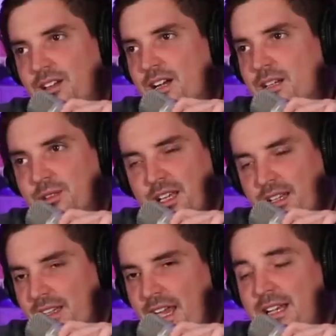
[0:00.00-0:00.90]
Hundred yeah. percent,
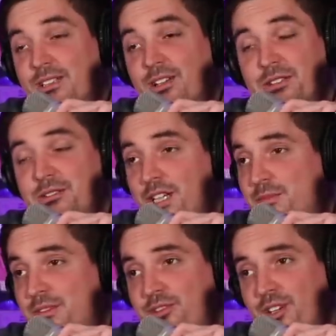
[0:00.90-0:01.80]
and it's also
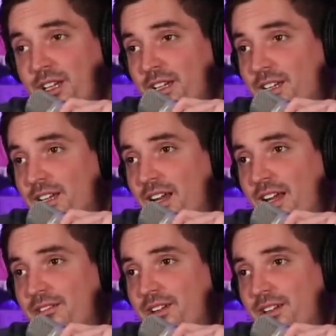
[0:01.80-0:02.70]
judgment free.
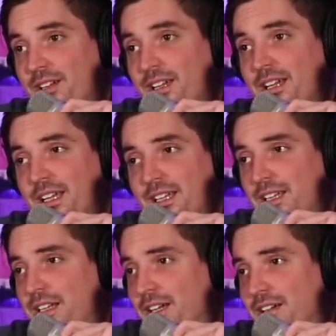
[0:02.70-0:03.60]
I yeah. really
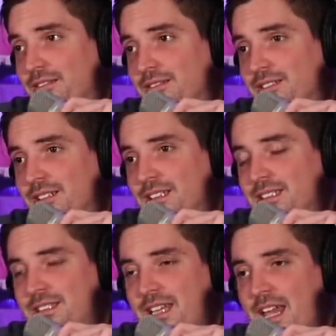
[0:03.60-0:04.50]
like you know, yeah.
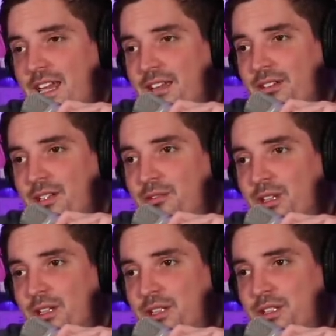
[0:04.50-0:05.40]
staying when you
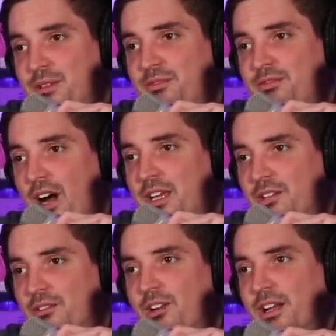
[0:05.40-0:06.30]
really should be
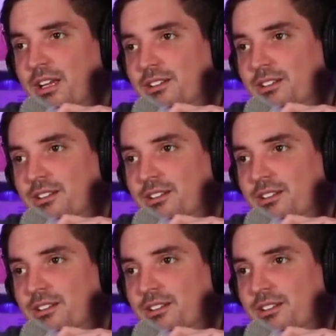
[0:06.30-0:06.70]
fucking running.